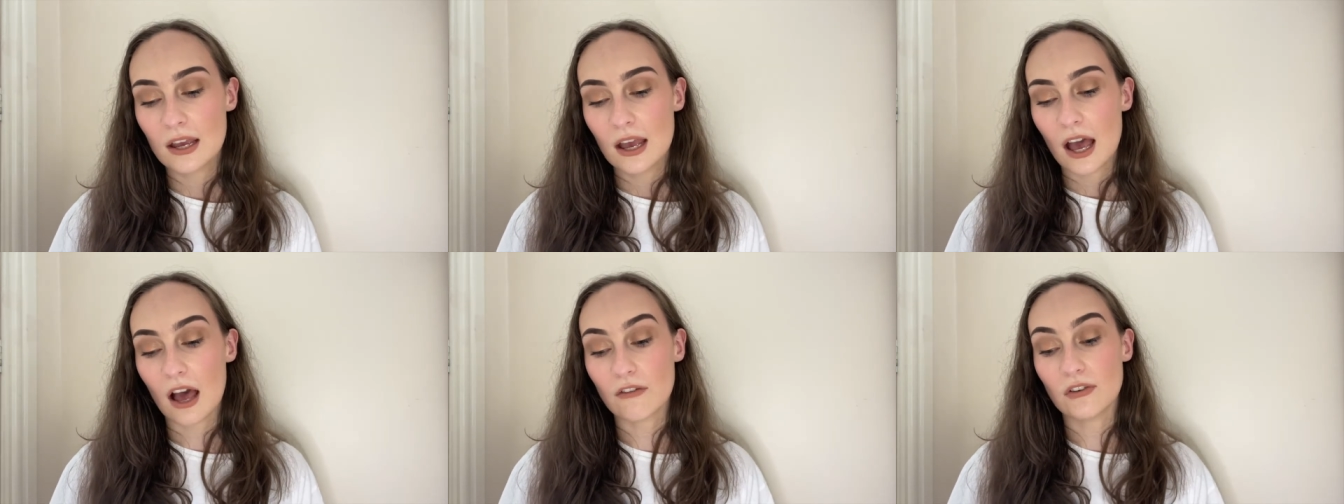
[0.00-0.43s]

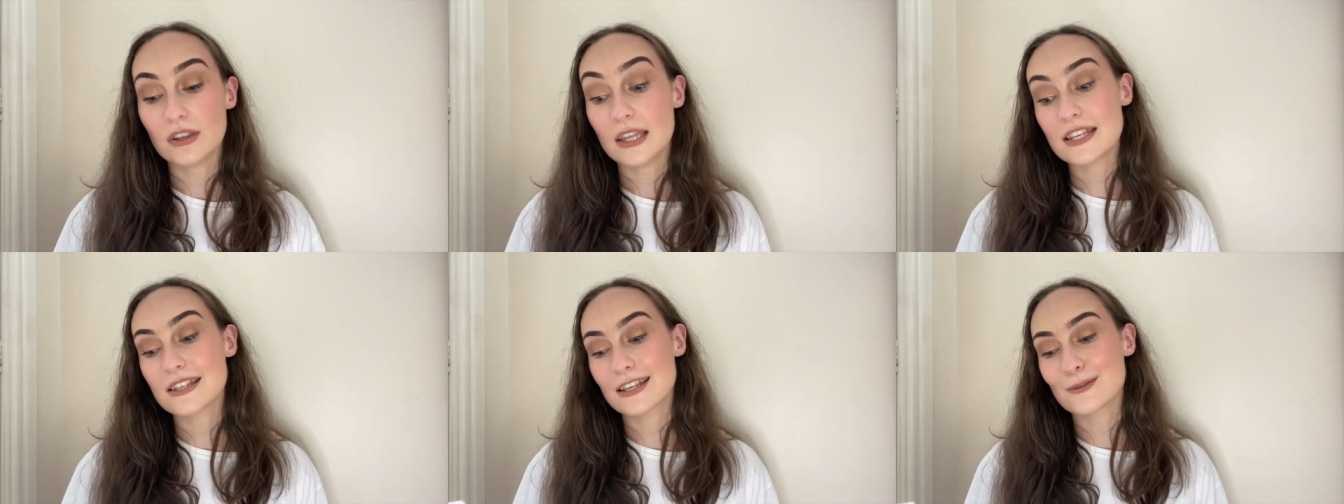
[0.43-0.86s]
Having
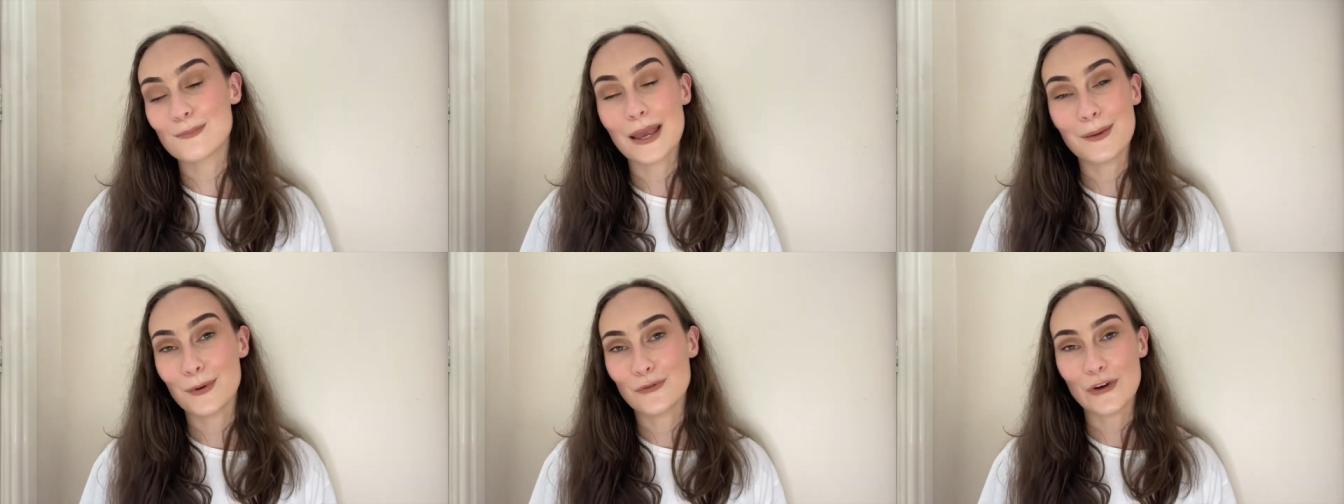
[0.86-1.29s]
this has
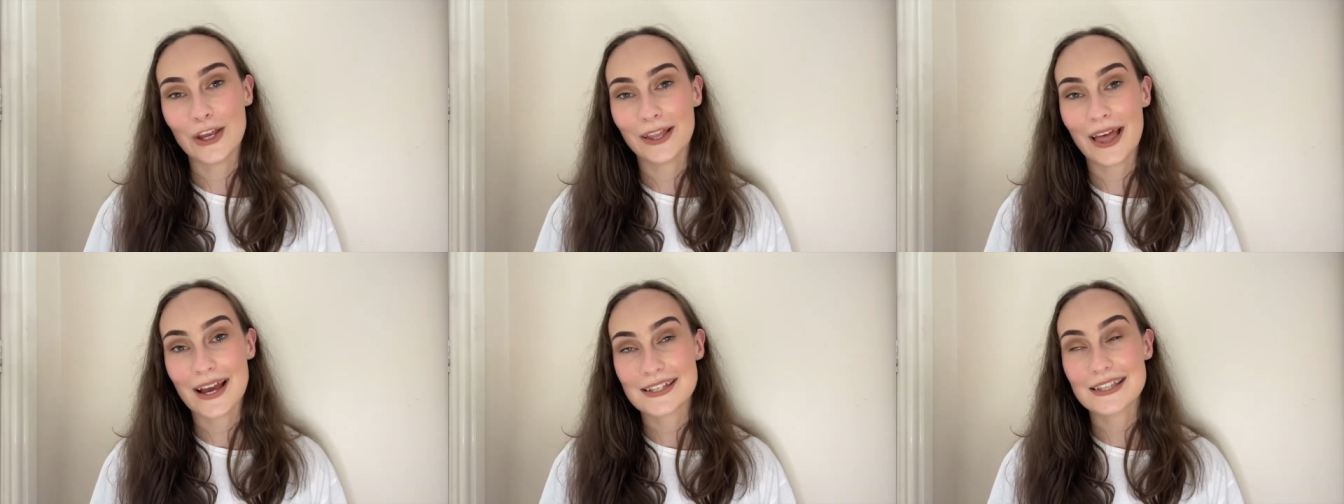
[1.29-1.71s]
made me
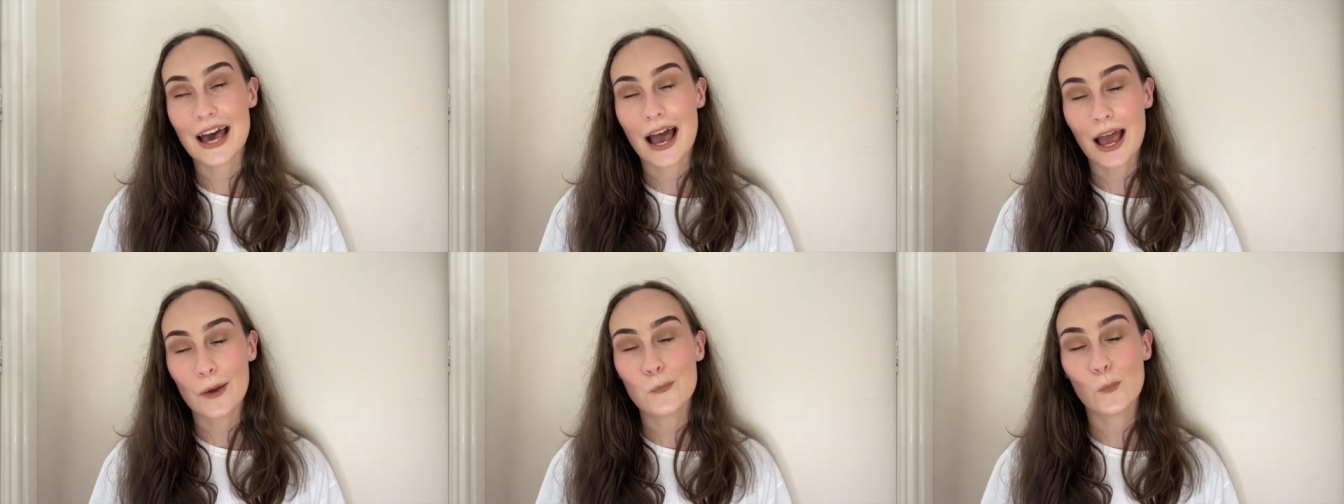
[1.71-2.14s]
realise that
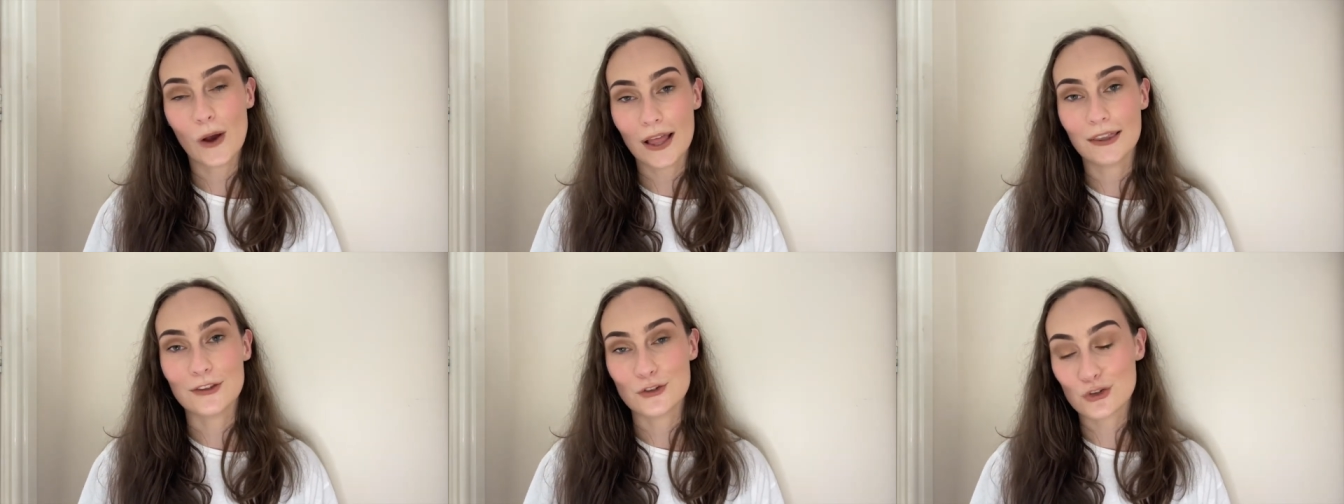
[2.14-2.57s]
I'm
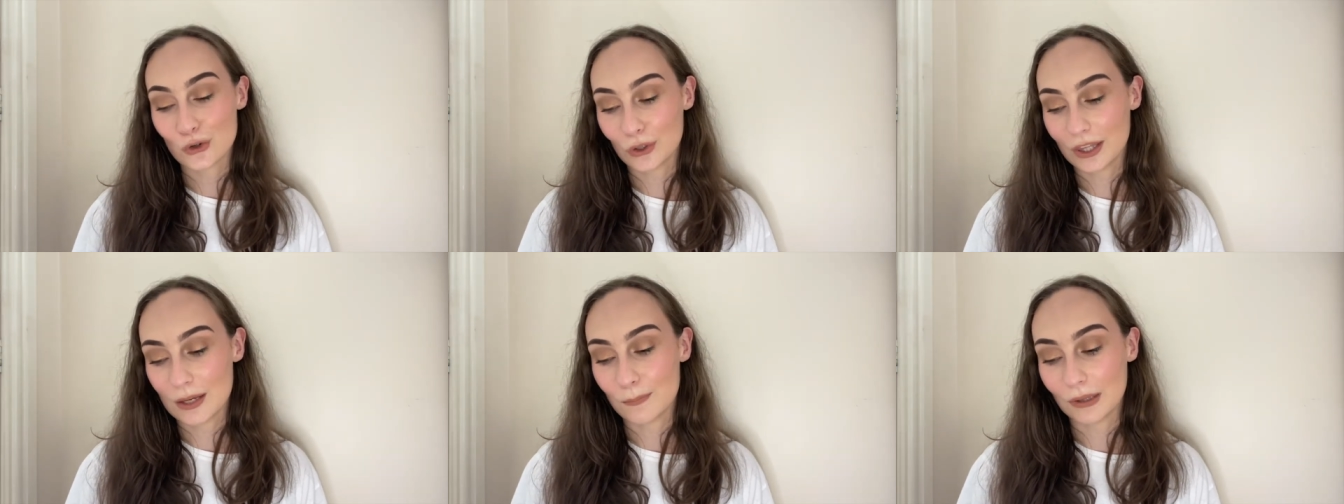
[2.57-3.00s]
well and
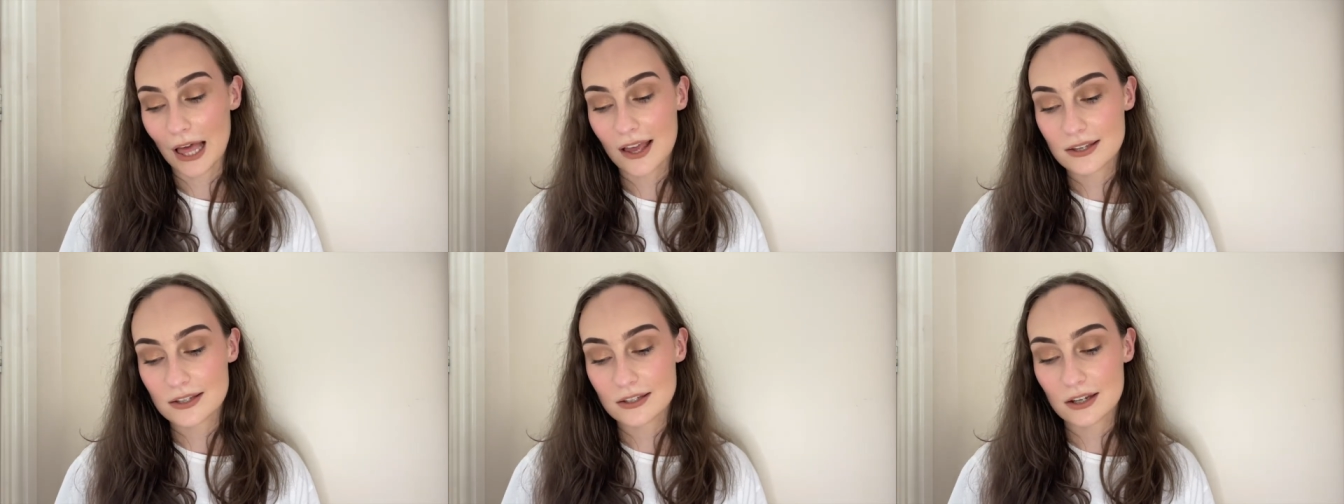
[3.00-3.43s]
truly
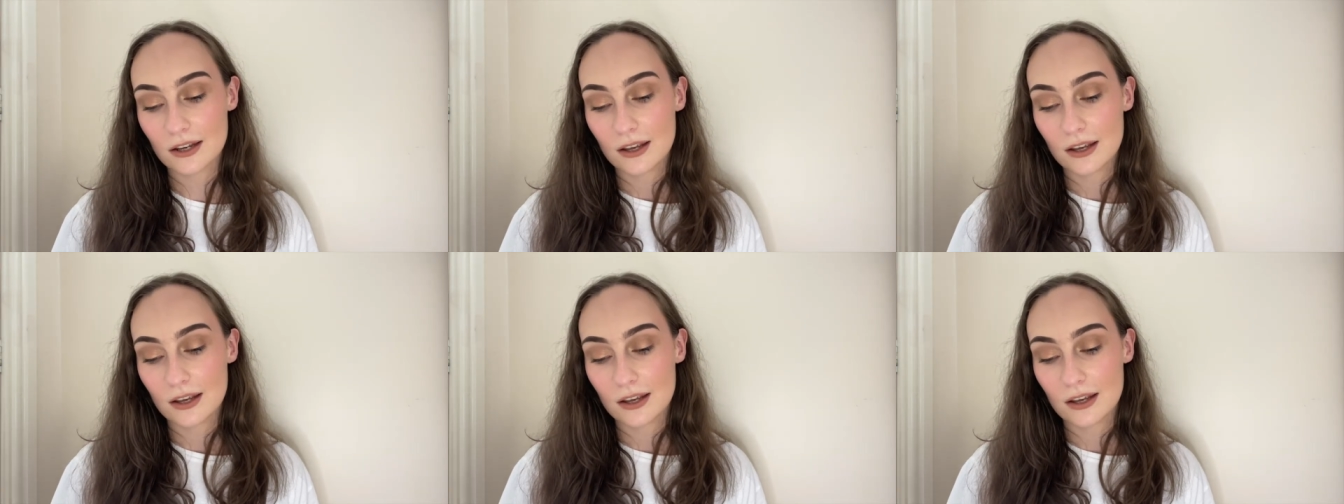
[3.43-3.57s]
blessed.